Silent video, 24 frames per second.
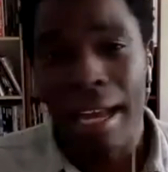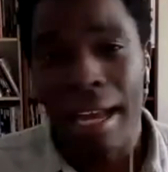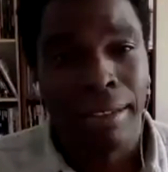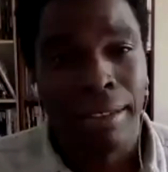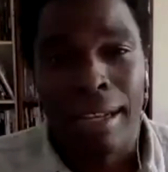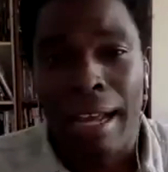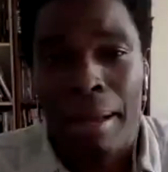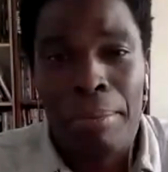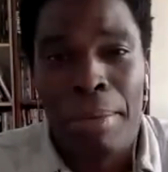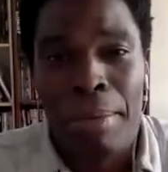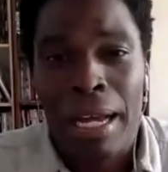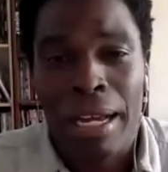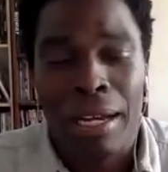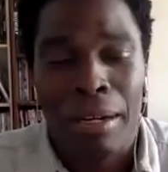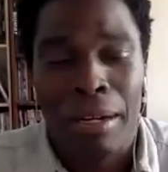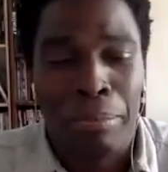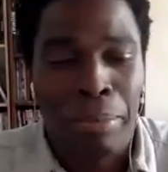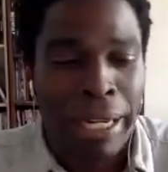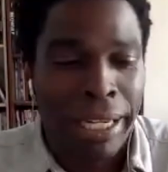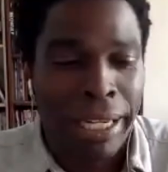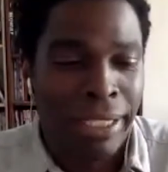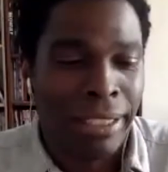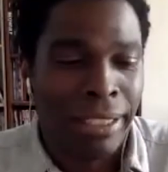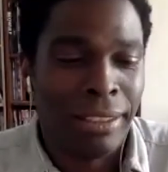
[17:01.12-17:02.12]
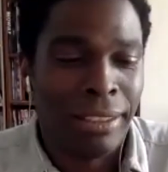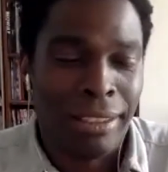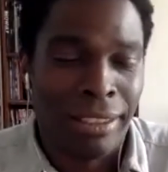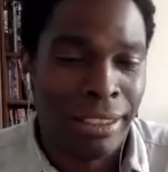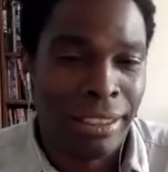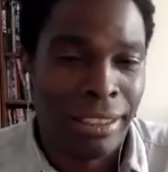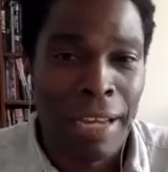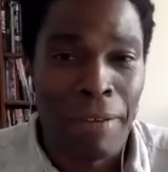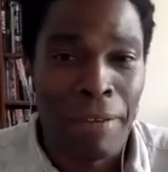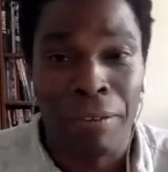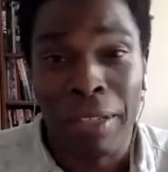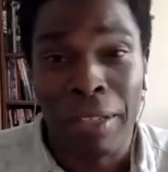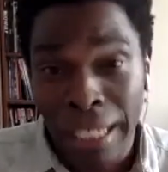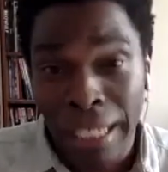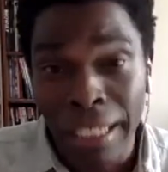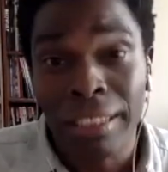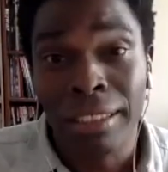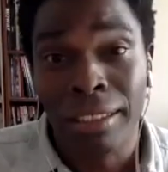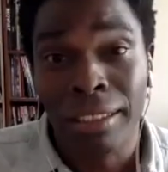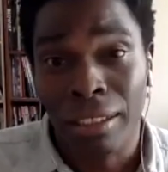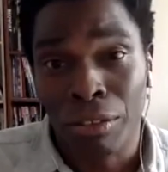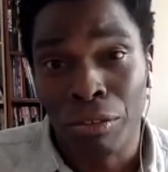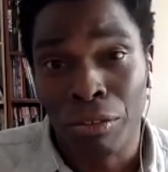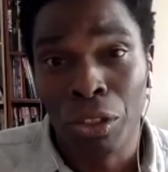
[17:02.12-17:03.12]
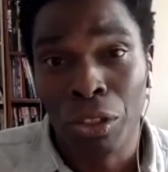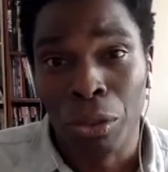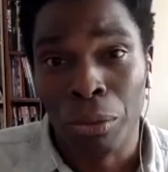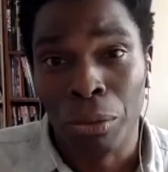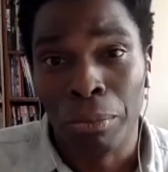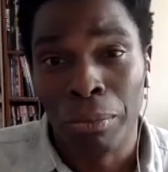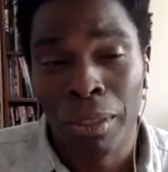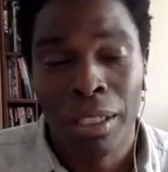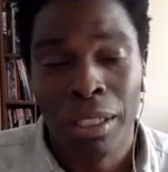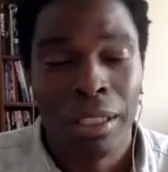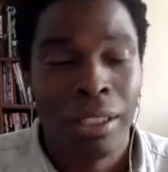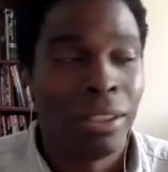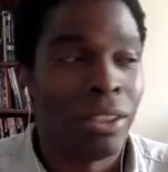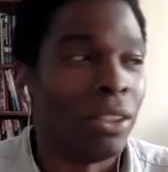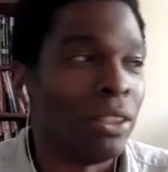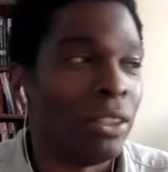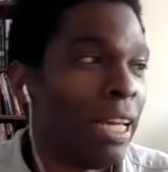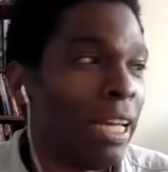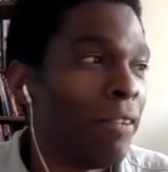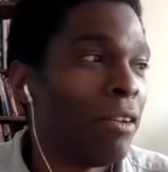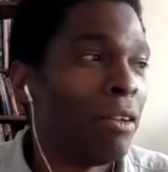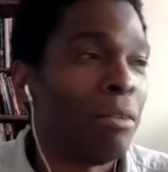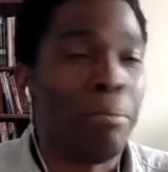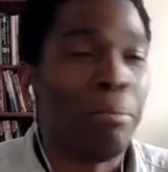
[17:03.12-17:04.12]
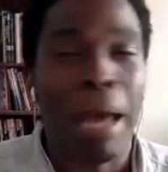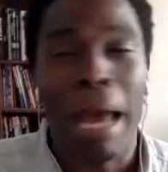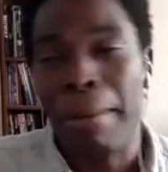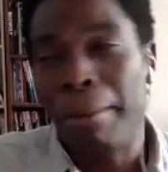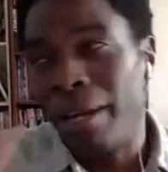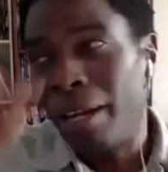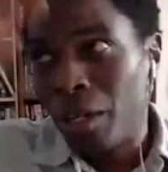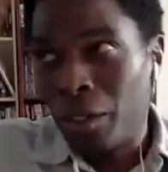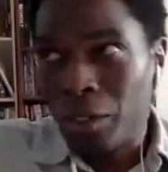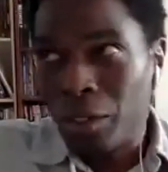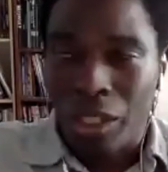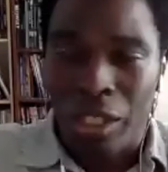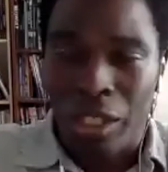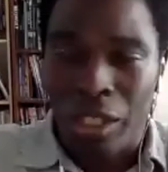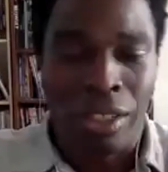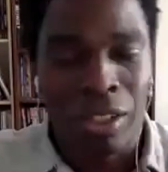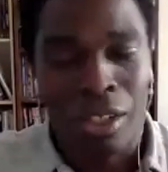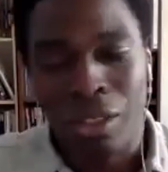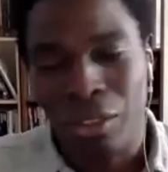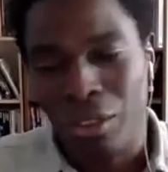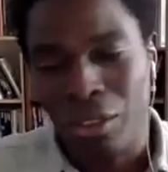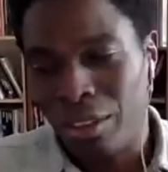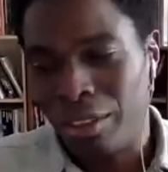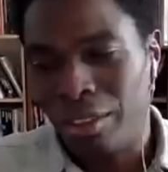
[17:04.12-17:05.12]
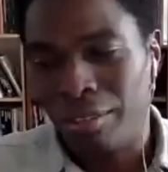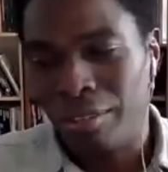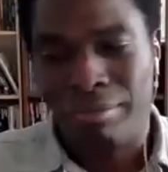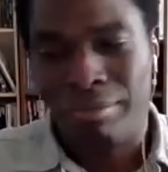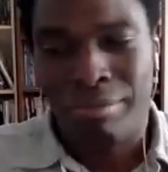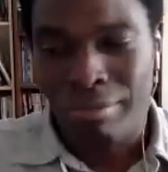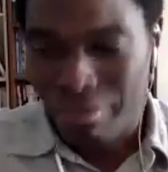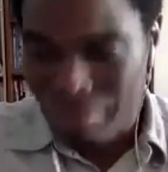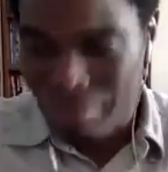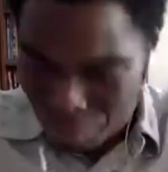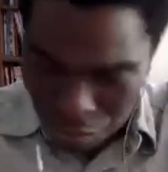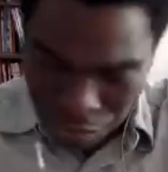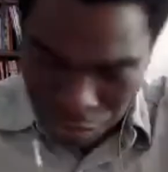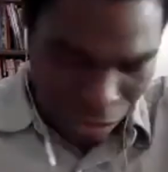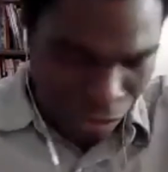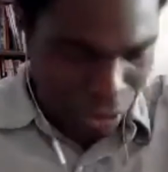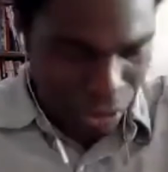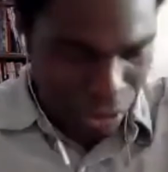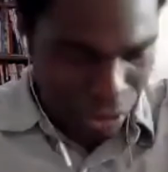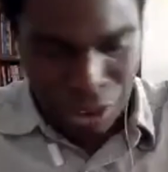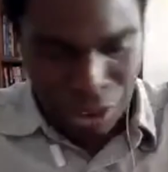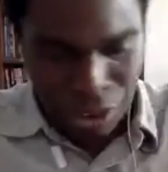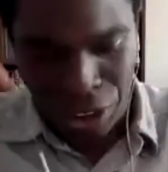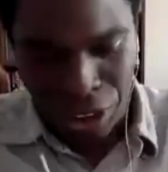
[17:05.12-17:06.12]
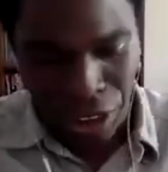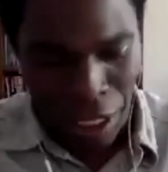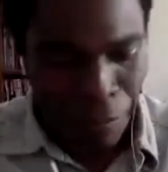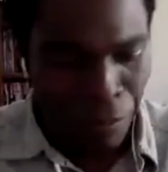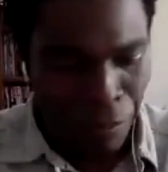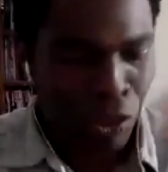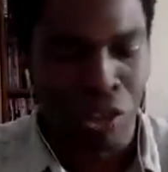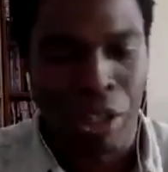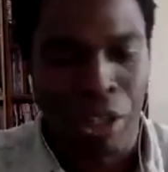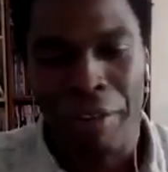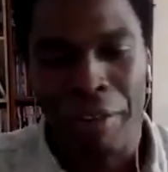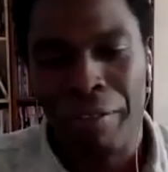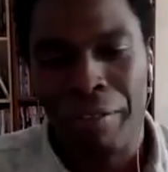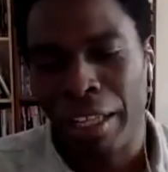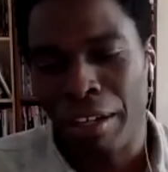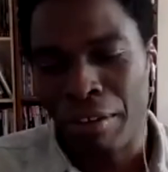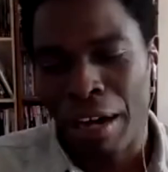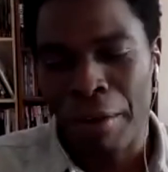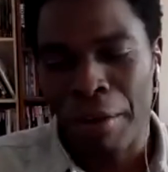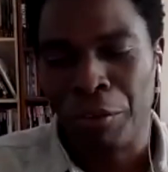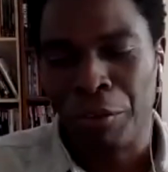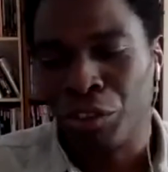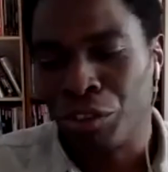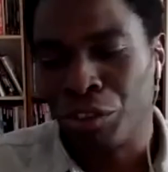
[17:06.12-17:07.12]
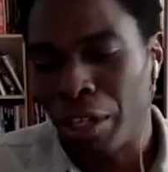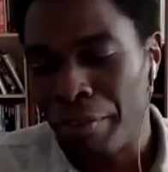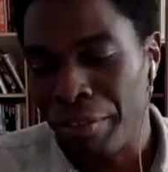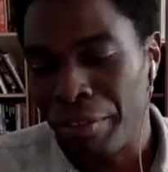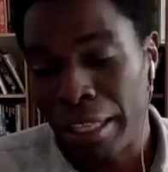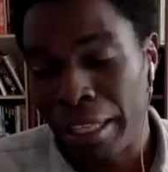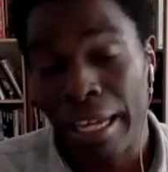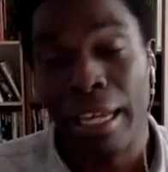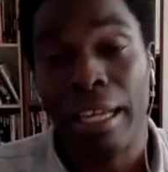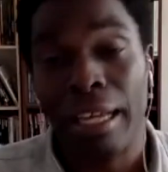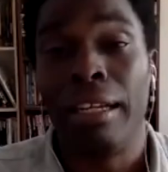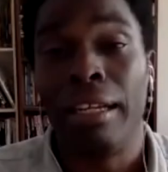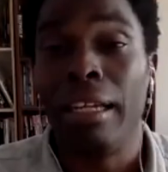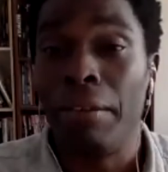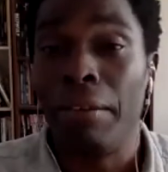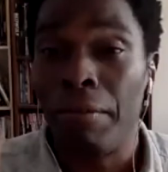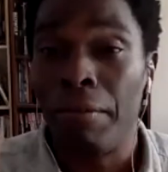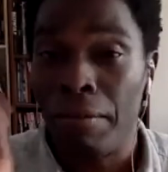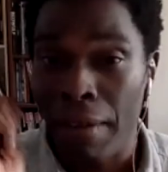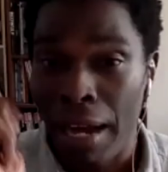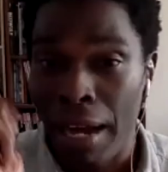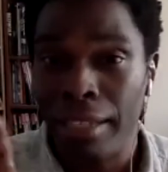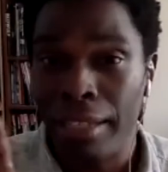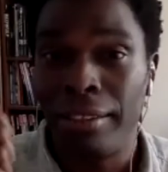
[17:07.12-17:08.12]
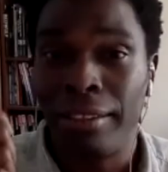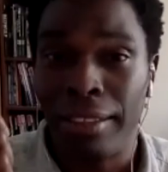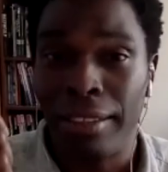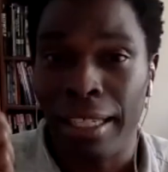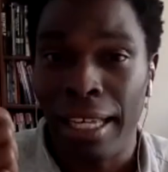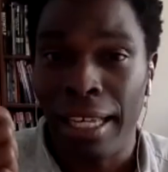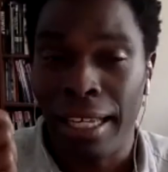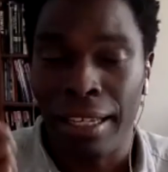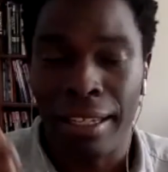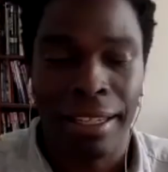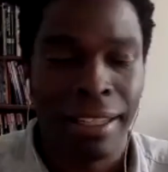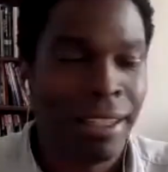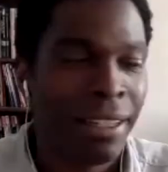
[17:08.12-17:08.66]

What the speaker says: I'm not gonna break into the safe, the key's in the room. So David Mamet goes, shuffles through everything, rifles through everything, and he finds the key.